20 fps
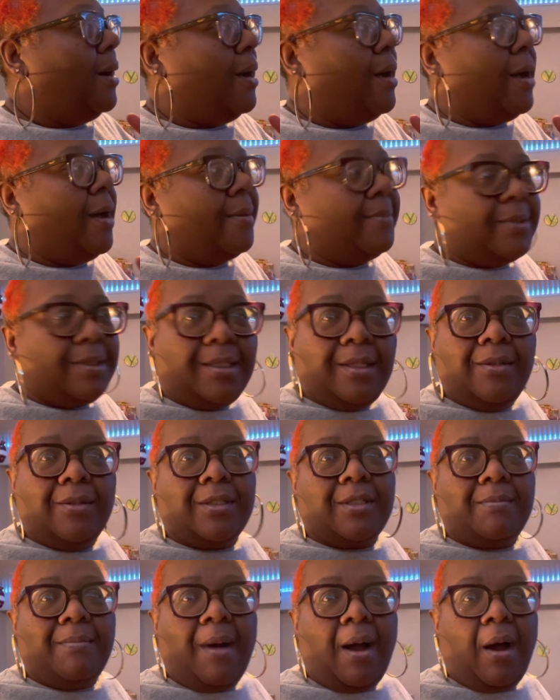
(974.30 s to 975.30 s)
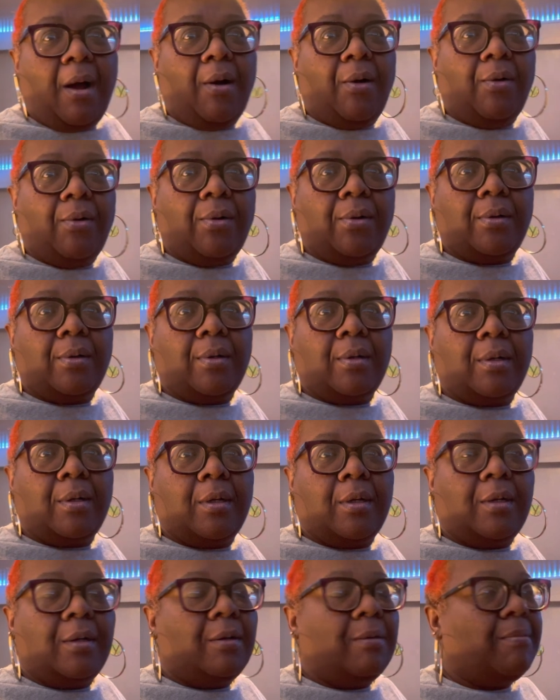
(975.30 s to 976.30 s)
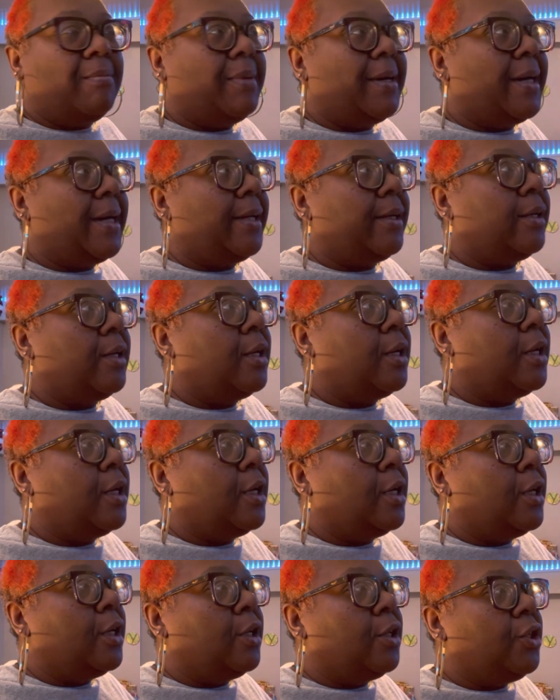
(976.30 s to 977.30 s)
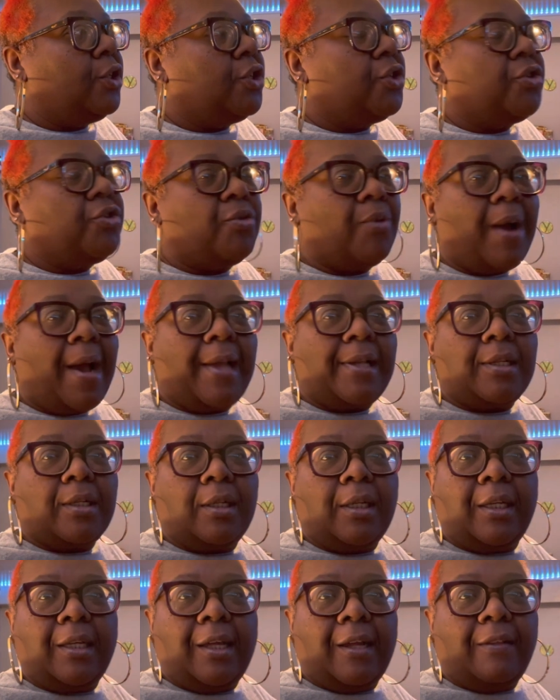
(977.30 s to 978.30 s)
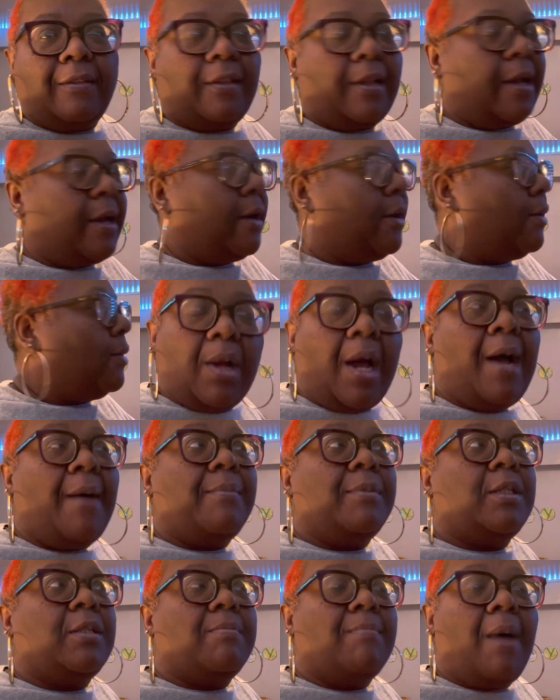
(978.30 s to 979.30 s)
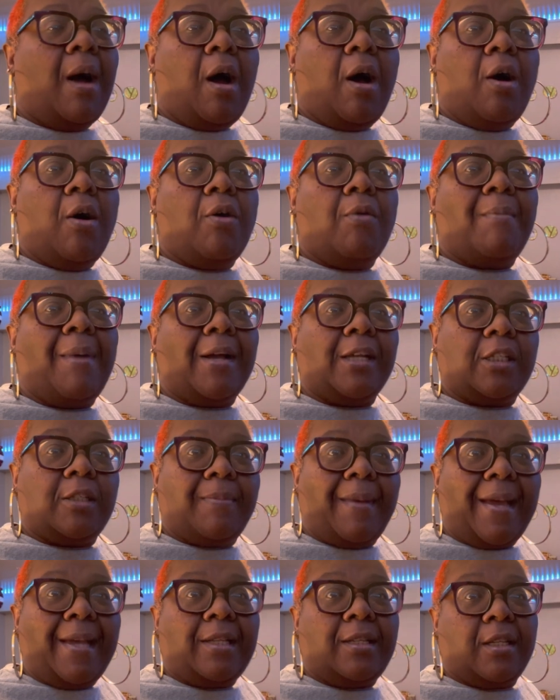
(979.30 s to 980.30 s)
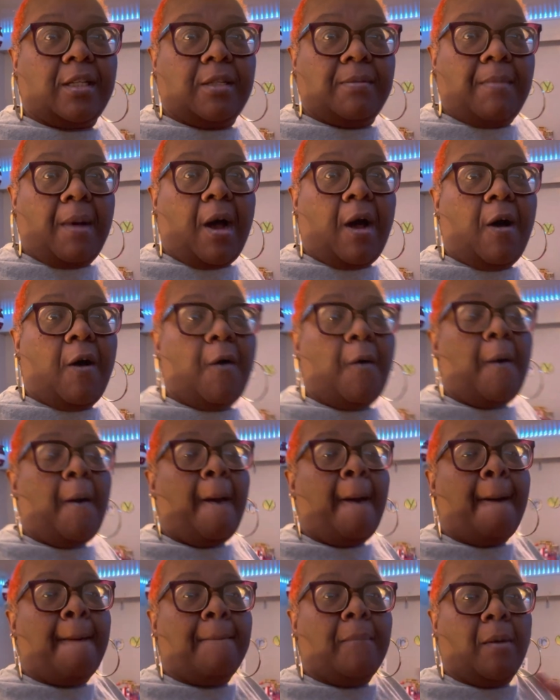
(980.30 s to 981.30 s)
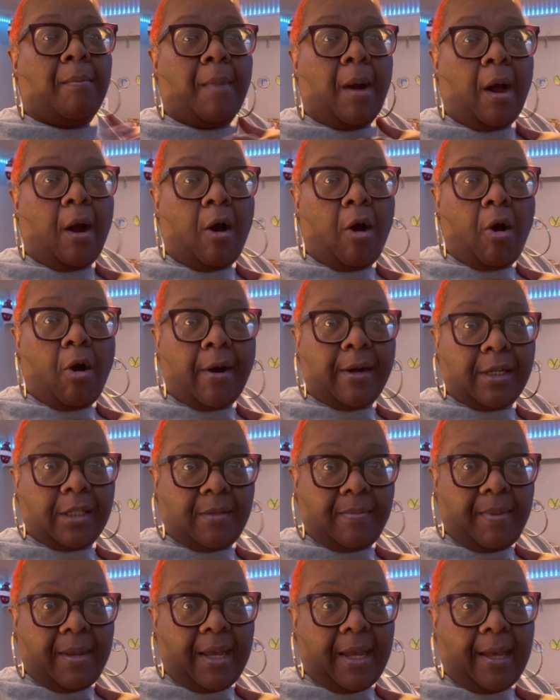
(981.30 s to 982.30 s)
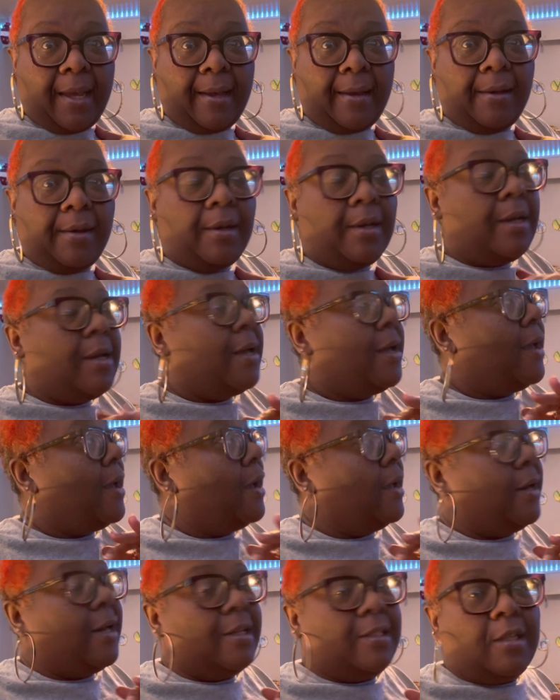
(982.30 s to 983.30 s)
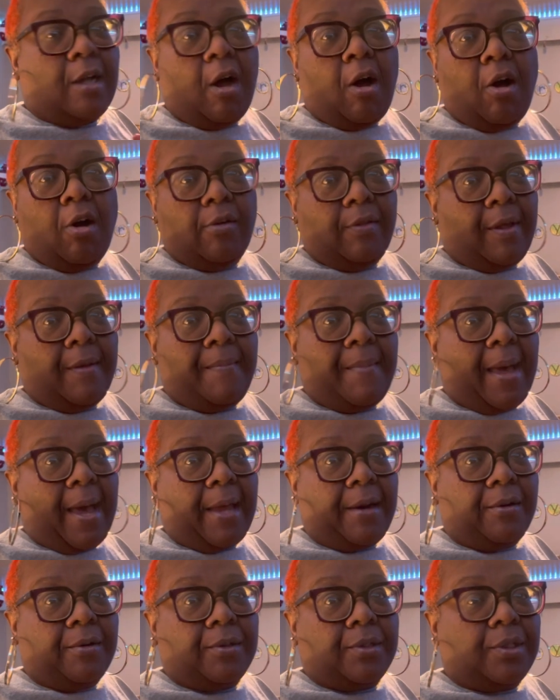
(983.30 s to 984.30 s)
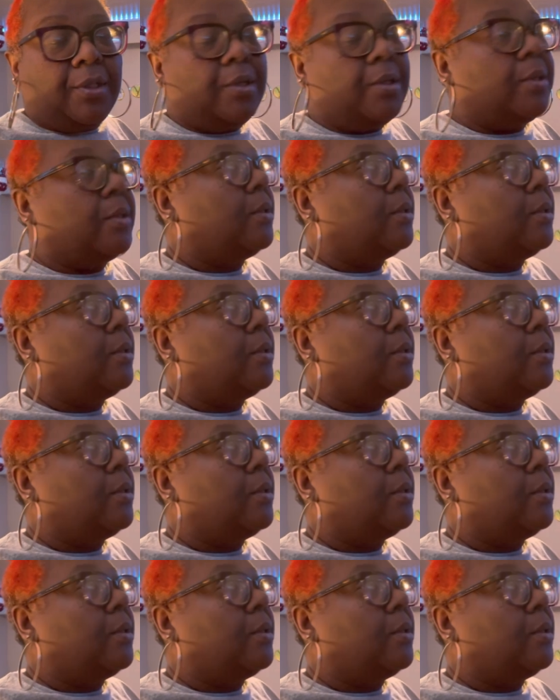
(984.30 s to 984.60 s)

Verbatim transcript: I'm still small, but you gradually get there. I'm small, my space is small, but my heart is big, and that's all that matters.